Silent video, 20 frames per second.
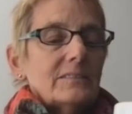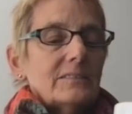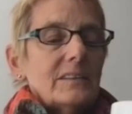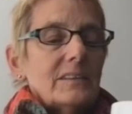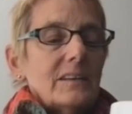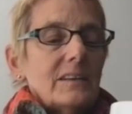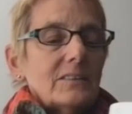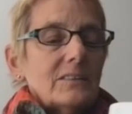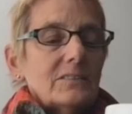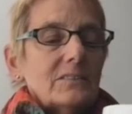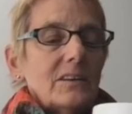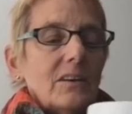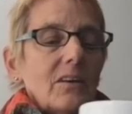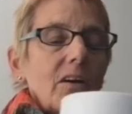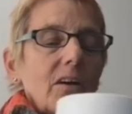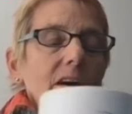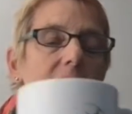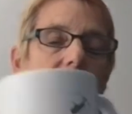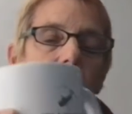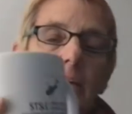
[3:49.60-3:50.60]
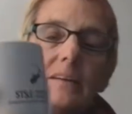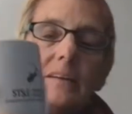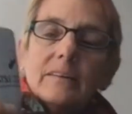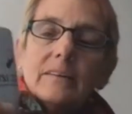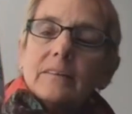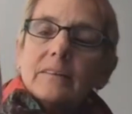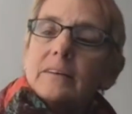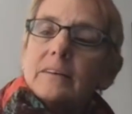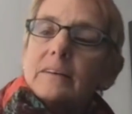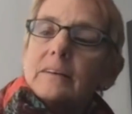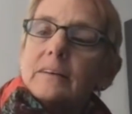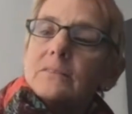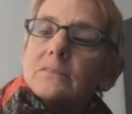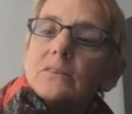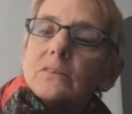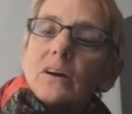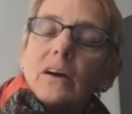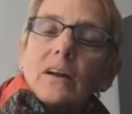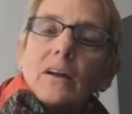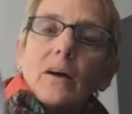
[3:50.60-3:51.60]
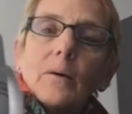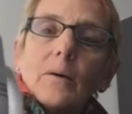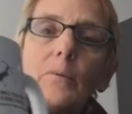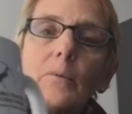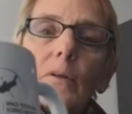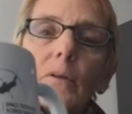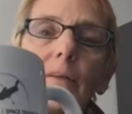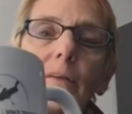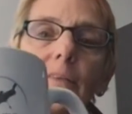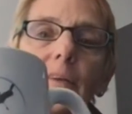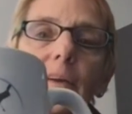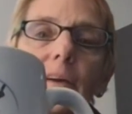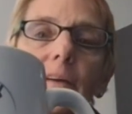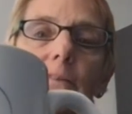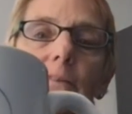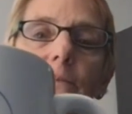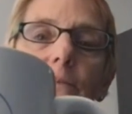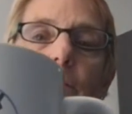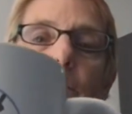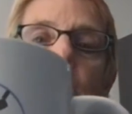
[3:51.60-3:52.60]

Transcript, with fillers: STSCI and of Scott Hubble on the. Are end.